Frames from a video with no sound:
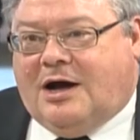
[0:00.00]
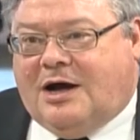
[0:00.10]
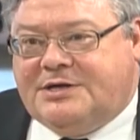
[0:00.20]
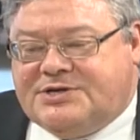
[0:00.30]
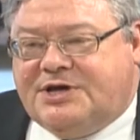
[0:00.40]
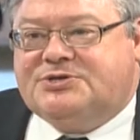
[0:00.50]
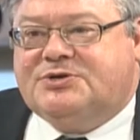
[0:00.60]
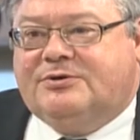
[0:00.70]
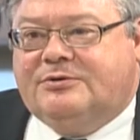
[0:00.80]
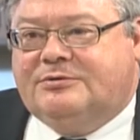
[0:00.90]
I tend
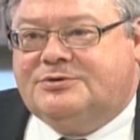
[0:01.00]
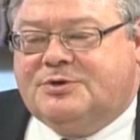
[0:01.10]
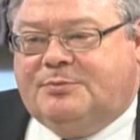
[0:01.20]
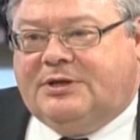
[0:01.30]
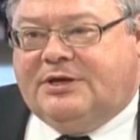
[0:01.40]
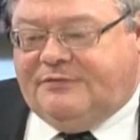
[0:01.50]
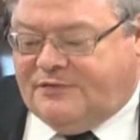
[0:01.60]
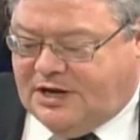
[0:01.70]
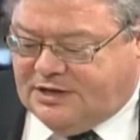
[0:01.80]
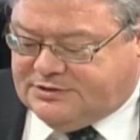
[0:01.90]
to believe
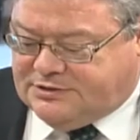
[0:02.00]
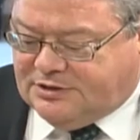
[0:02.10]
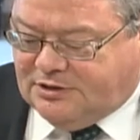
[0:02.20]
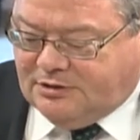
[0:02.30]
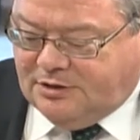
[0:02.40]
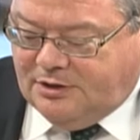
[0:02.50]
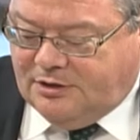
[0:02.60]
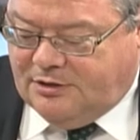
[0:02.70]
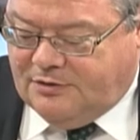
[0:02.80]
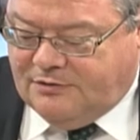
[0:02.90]
that
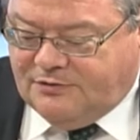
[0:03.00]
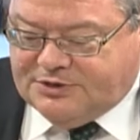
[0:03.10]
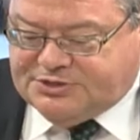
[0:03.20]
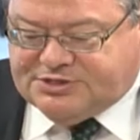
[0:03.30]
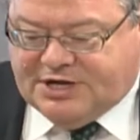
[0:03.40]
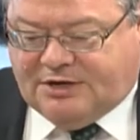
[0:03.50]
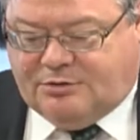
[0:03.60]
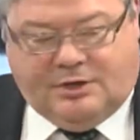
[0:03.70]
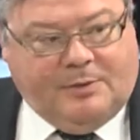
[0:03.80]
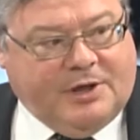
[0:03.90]
this is not
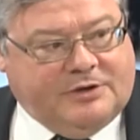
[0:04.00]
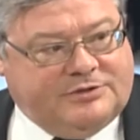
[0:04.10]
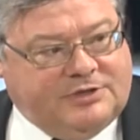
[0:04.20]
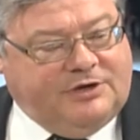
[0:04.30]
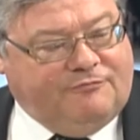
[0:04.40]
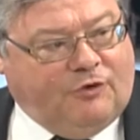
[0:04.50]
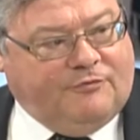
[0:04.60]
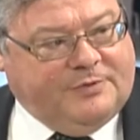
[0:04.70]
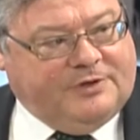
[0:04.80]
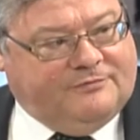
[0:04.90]
only about
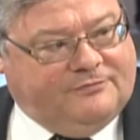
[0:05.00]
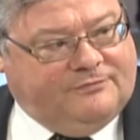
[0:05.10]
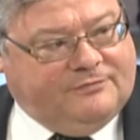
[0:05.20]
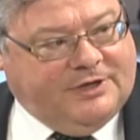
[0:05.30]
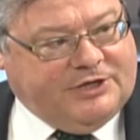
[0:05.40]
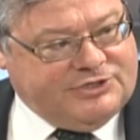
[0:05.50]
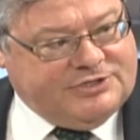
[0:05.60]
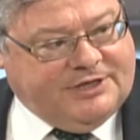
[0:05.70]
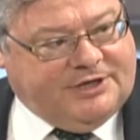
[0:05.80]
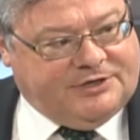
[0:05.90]
involvement of
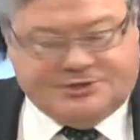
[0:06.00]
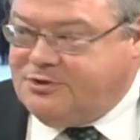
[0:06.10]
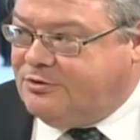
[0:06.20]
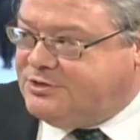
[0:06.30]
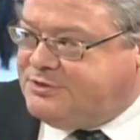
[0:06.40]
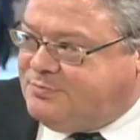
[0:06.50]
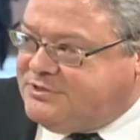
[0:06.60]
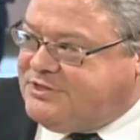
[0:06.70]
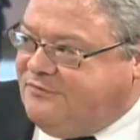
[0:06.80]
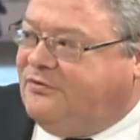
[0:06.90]
legislators or
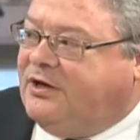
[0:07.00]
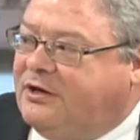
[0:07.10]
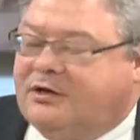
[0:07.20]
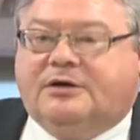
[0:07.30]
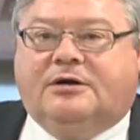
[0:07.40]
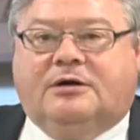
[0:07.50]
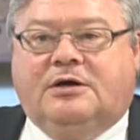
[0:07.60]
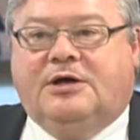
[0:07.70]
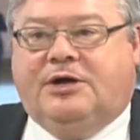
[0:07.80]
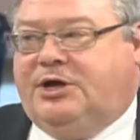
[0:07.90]
specific
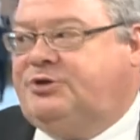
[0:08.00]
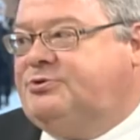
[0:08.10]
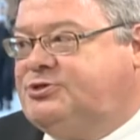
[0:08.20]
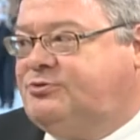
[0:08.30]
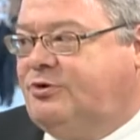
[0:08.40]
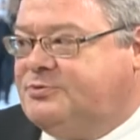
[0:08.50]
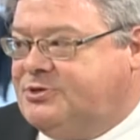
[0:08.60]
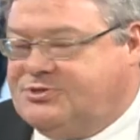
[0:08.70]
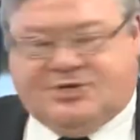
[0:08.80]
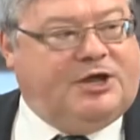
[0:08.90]
interest groups
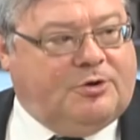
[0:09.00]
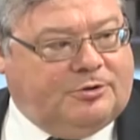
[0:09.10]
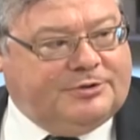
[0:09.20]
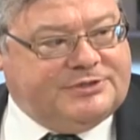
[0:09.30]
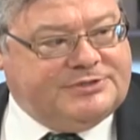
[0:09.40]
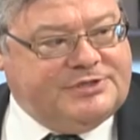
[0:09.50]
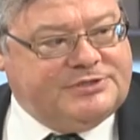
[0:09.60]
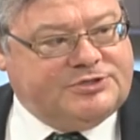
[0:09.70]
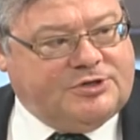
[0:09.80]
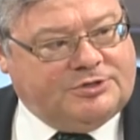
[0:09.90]
or stakeholders.
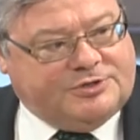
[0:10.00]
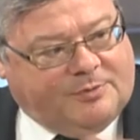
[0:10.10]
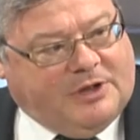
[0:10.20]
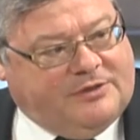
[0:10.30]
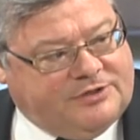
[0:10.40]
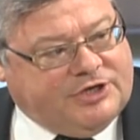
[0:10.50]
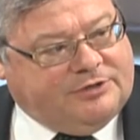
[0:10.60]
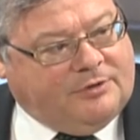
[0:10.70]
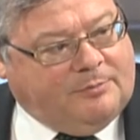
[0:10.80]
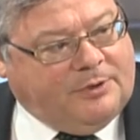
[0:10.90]
This is also about the
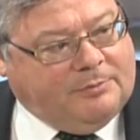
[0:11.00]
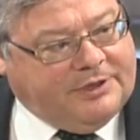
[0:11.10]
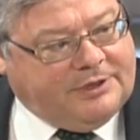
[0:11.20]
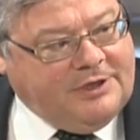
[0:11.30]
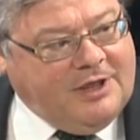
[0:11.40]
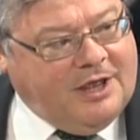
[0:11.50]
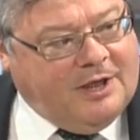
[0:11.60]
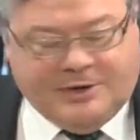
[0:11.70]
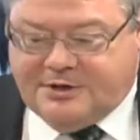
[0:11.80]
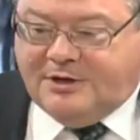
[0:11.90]
general public.
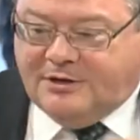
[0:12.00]
I mean,